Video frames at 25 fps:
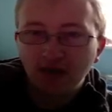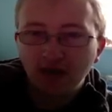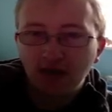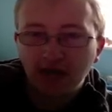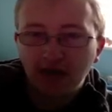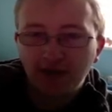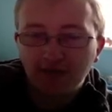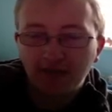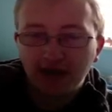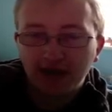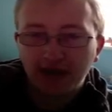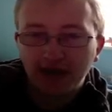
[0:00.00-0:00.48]

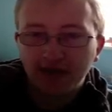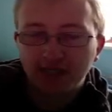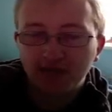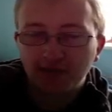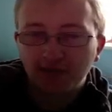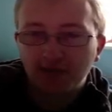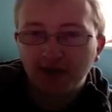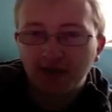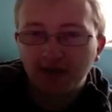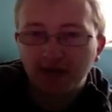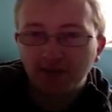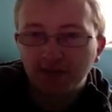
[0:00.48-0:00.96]
and plug it into
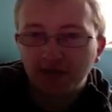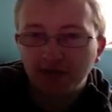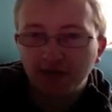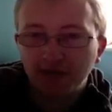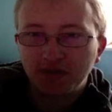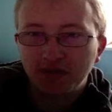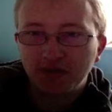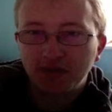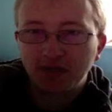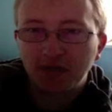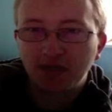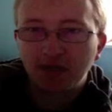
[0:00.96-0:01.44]
my
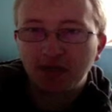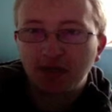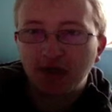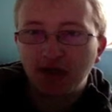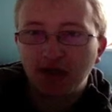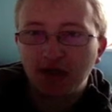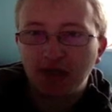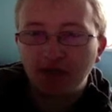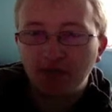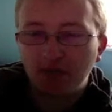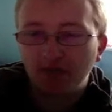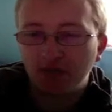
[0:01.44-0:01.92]
computer,
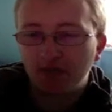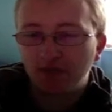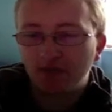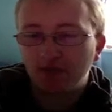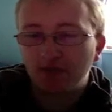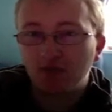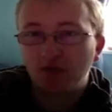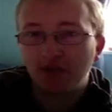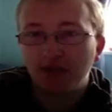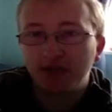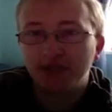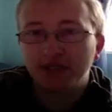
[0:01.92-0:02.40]
and then we've
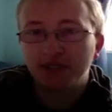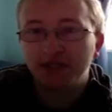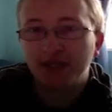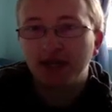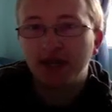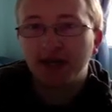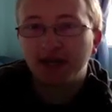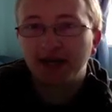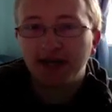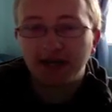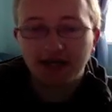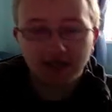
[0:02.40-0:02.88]
got internet
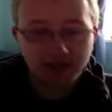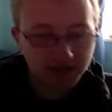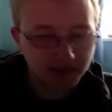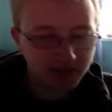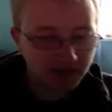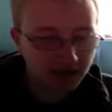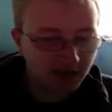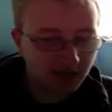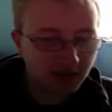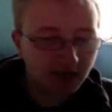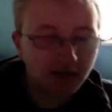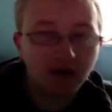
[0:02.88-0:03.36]

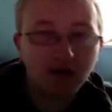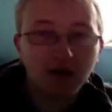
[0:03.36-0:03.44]
connection.